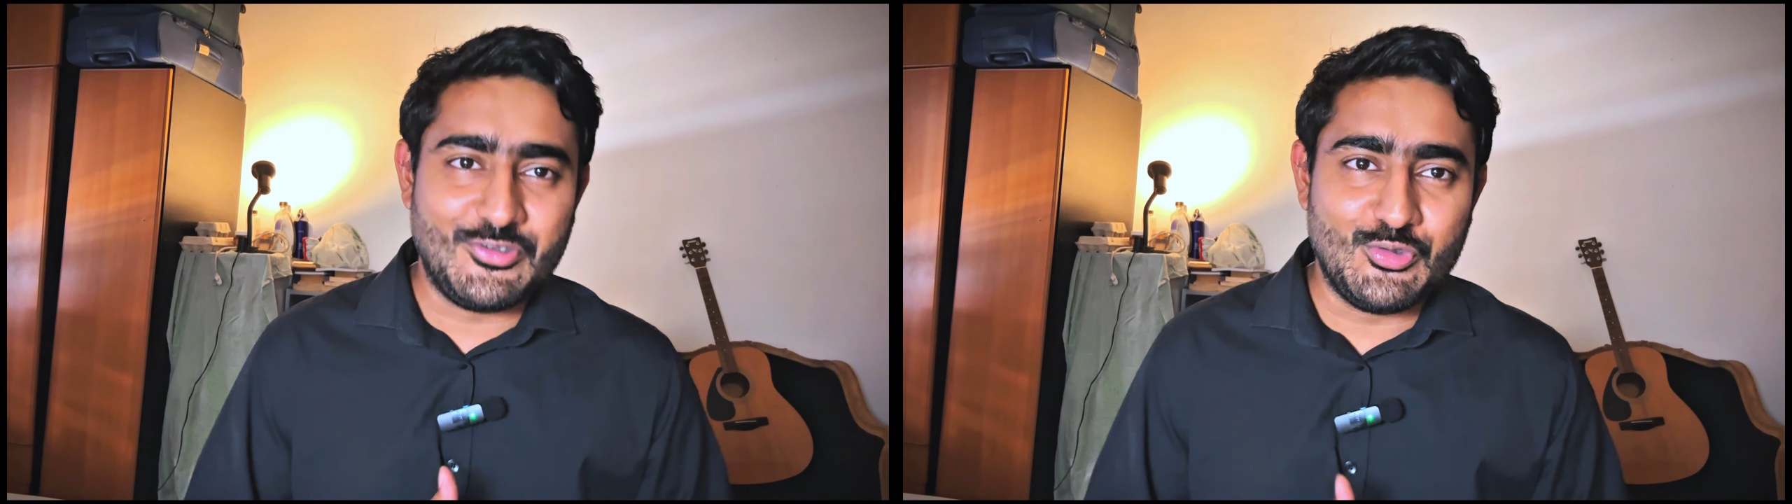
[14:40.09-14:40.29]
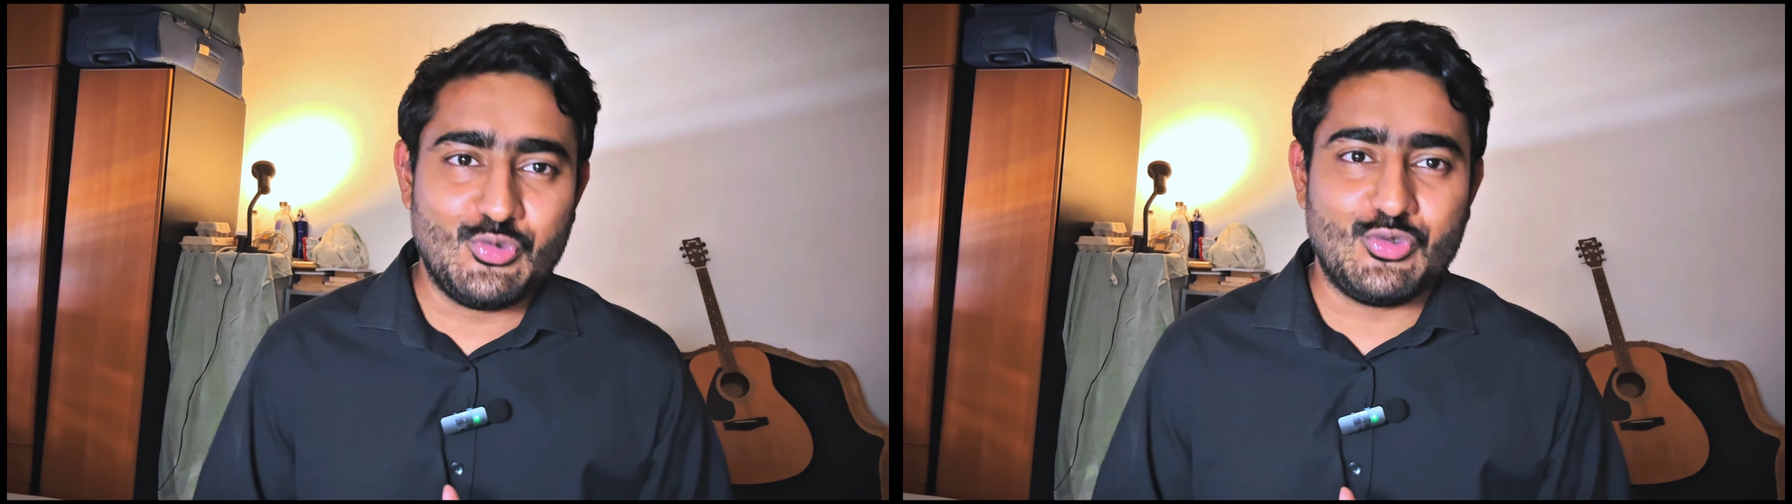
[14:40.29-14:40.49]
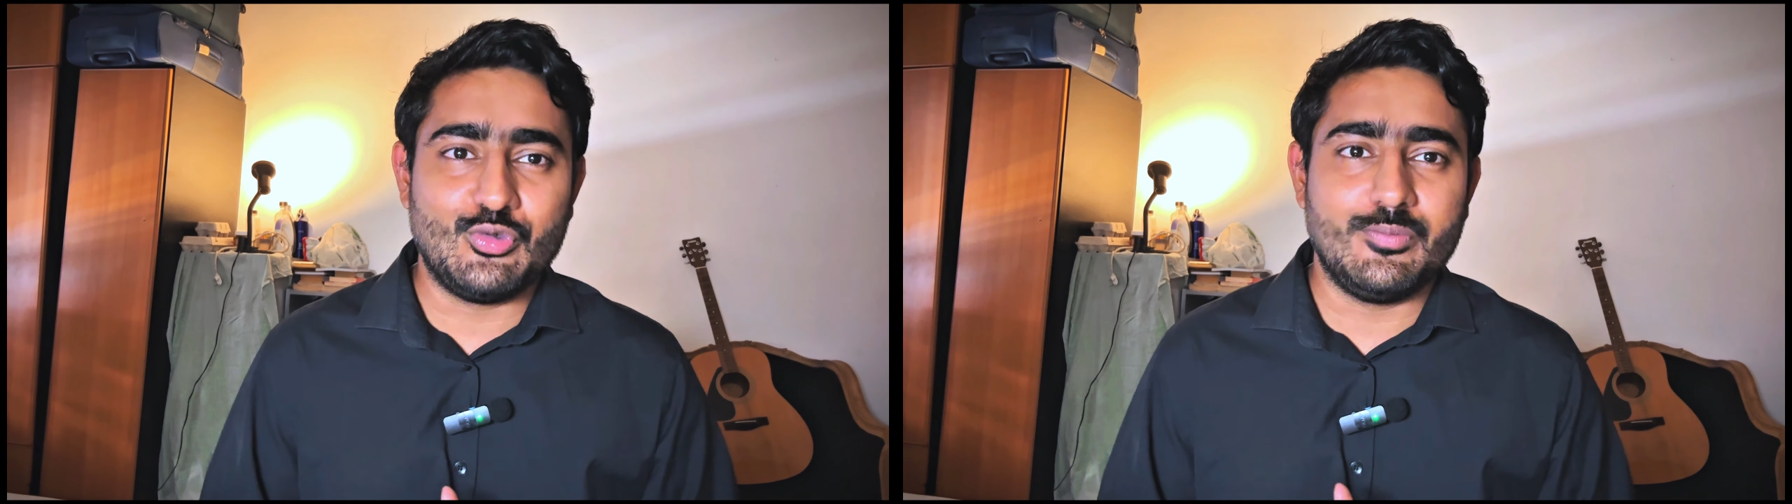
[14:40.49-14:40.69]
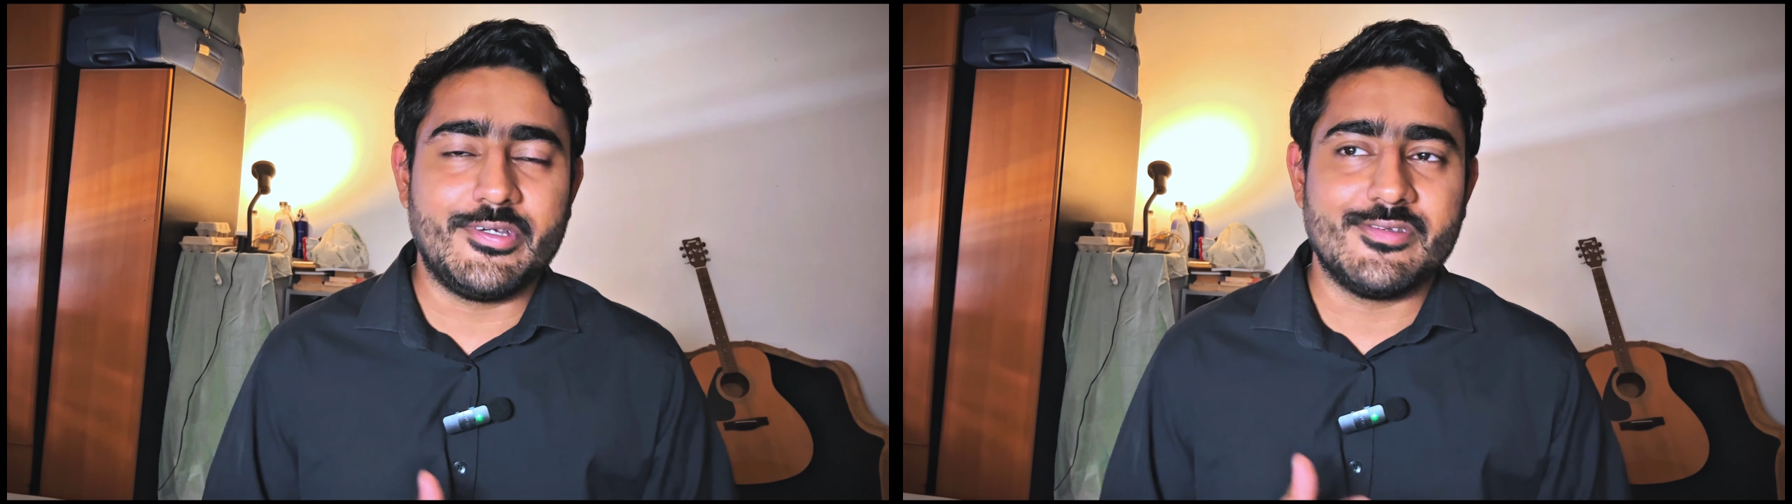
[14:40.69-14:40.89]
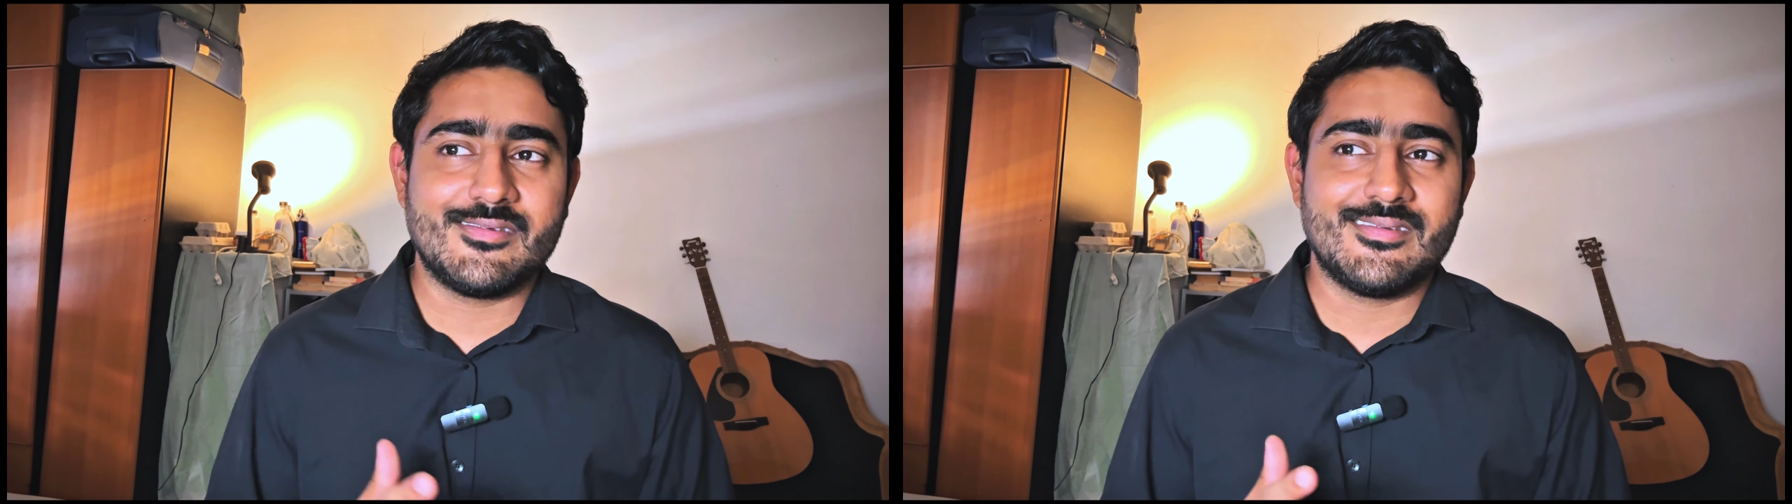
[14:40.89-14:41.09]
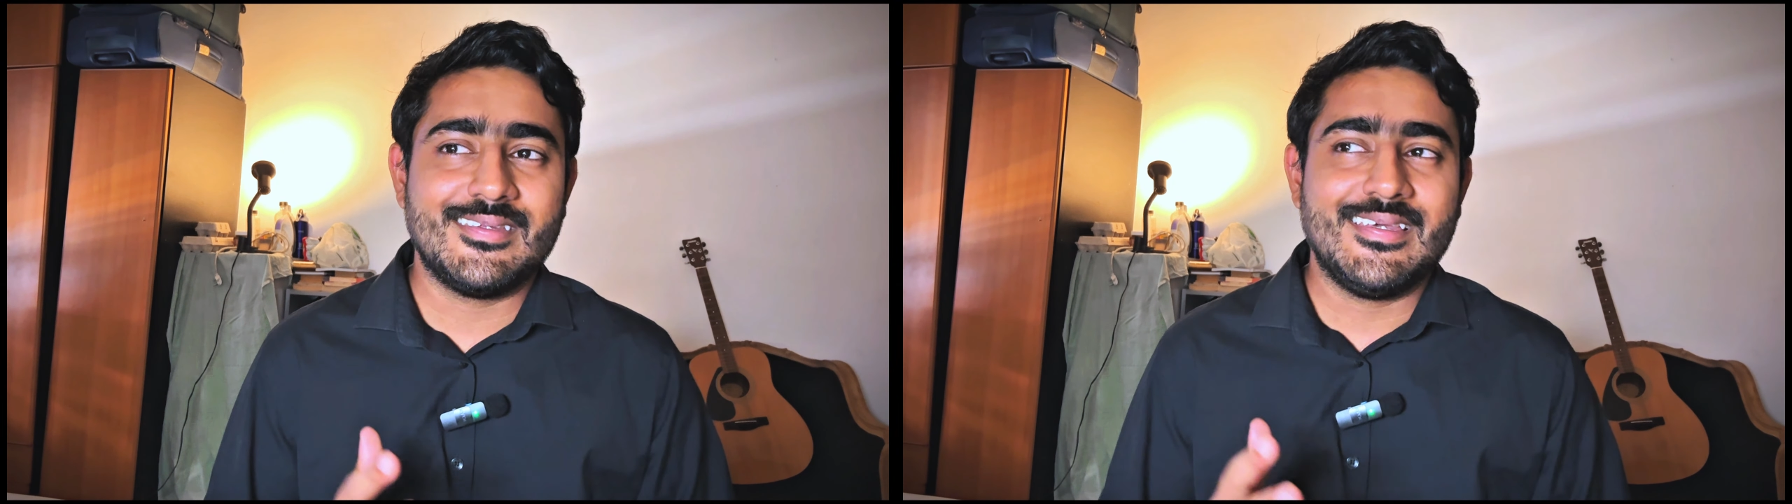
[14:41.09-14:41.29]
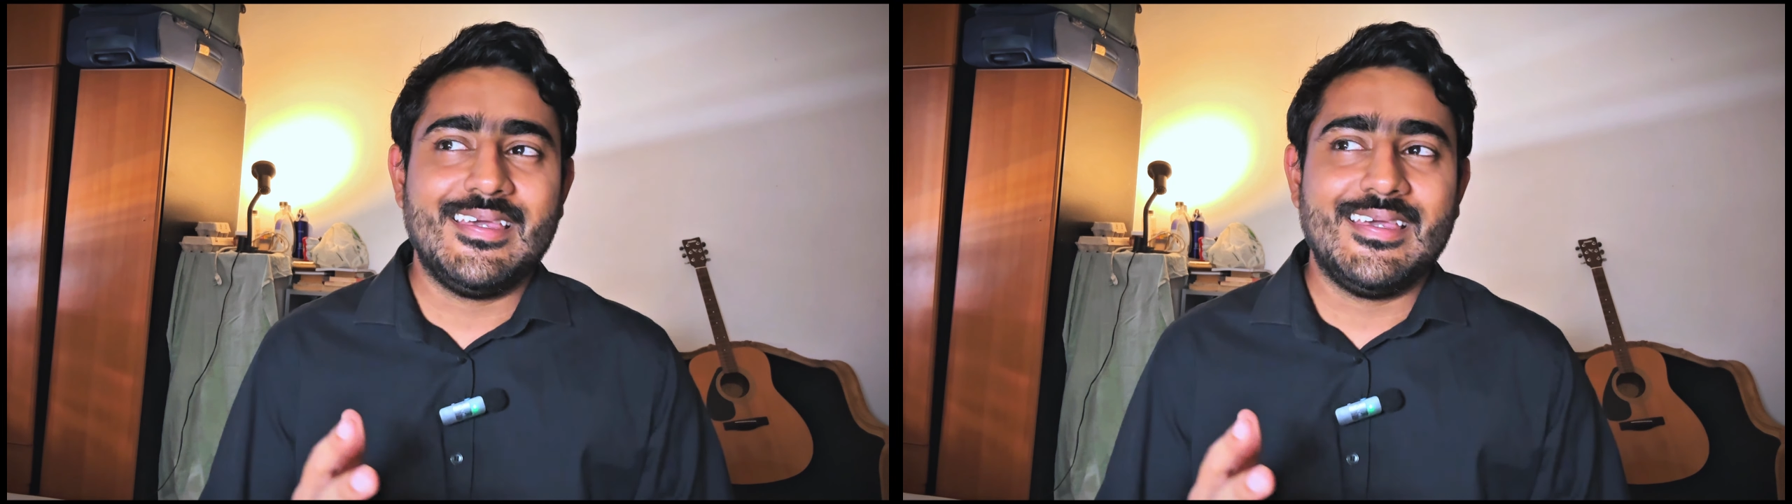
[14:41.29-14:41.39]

used to, because